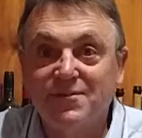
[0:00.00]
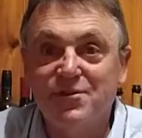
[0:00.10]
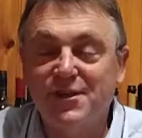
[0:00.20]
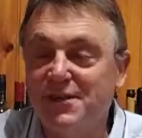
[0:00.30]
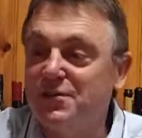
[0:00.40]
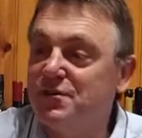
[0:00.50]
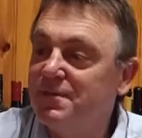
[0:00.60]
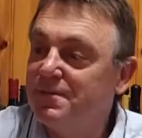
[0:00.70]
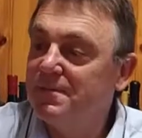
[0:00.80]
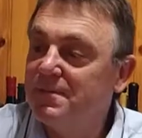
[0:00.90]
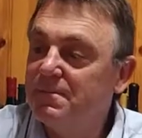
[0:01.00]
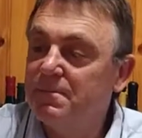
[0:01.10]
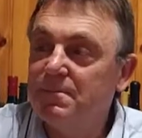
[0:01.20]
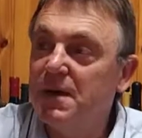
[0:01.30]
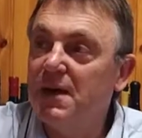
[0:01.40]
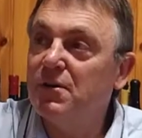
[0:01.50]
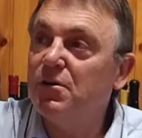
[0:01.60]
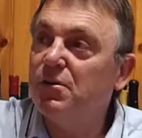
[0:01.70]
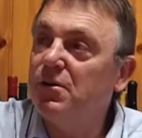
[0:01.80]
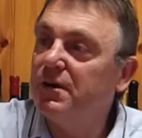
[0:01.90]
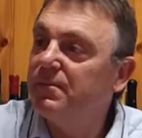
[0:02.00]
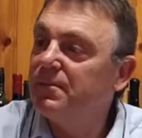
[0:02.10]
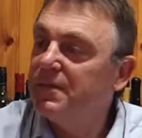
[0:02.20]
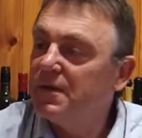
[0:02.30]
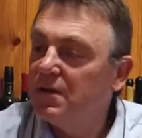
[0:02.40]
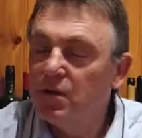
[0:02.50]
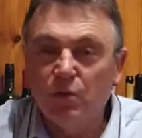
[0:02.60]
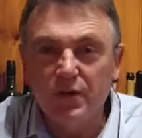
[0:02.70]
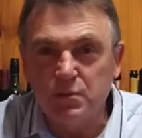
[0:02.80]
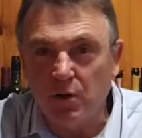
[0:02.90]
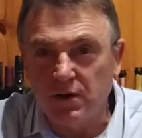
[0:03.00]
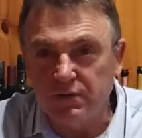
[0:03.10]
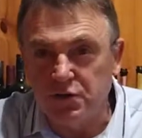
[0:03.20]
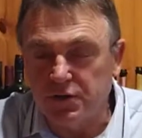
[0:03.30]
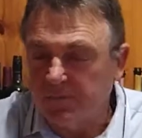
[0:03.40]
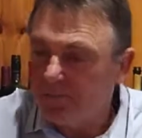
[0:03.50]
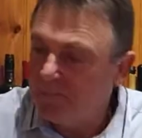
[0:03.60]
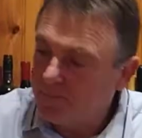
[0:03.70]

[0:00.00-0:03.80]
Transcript: Cheers. Mark Conroy, Lloyds Wine Division.